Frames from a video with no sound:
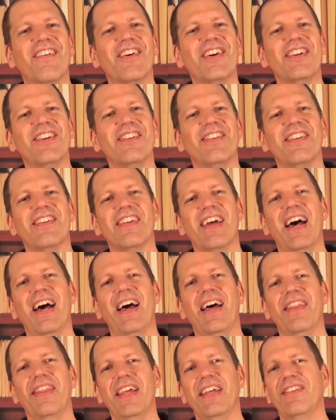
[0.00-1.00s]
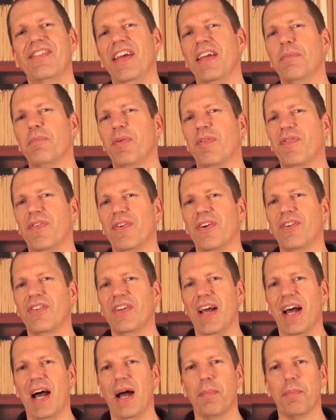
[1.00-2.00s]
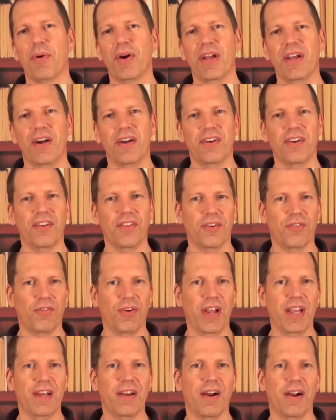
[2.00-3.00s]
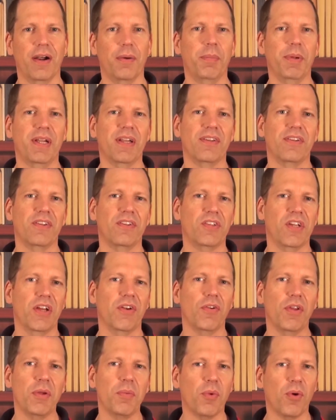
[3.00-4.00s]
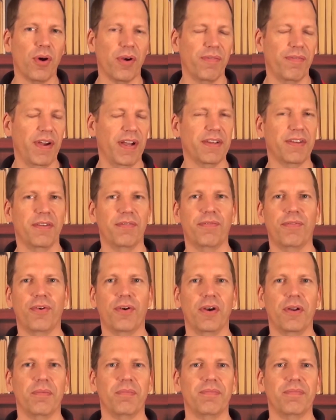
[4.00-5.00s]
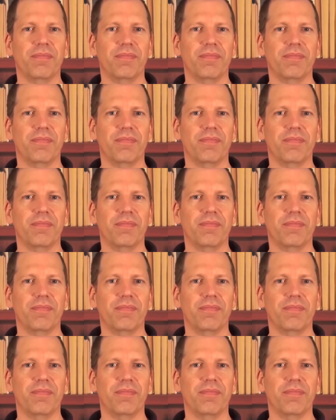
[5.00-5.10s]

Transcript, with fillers: which is this. I think Satan prefers to operate under the radar because it's generally more effective for him.